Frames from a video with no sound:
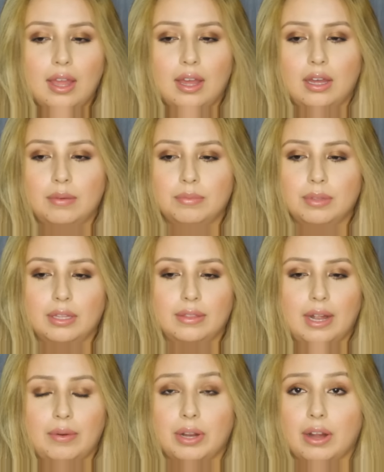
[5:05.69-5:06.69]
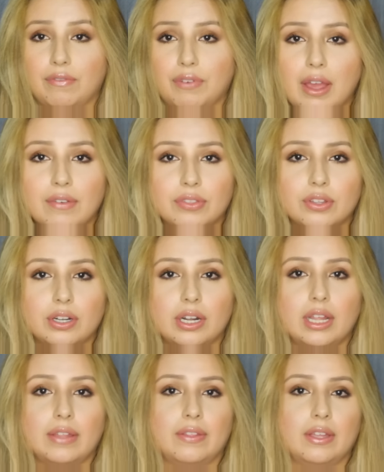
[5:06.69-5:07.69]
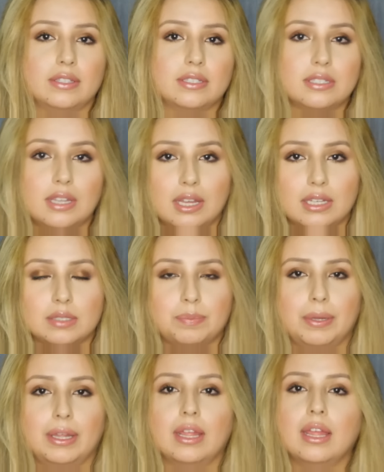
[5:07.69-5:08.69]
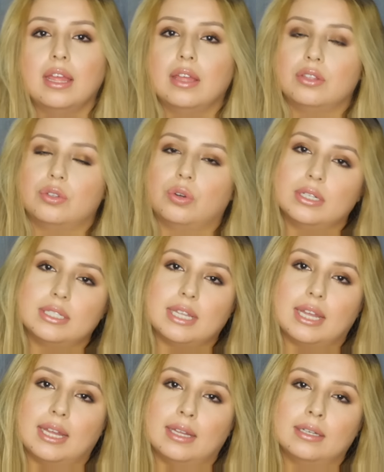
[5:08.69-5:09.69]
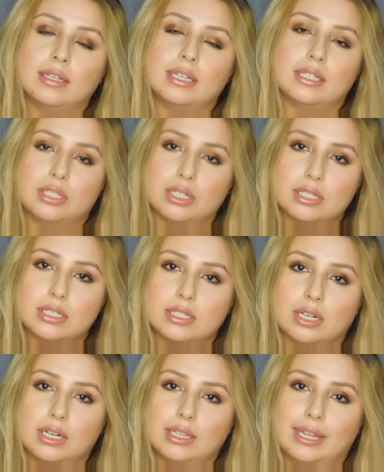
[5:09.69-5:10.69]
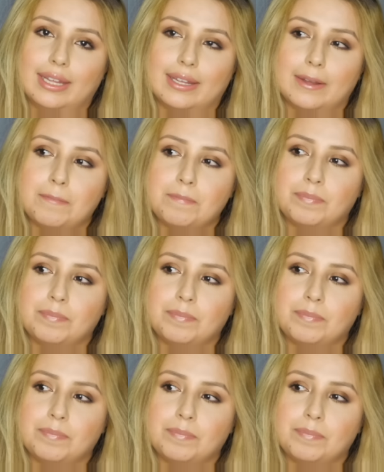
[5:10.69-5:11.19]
And then I would get it at 5:30, and then 6, but towards the end, it does start, like,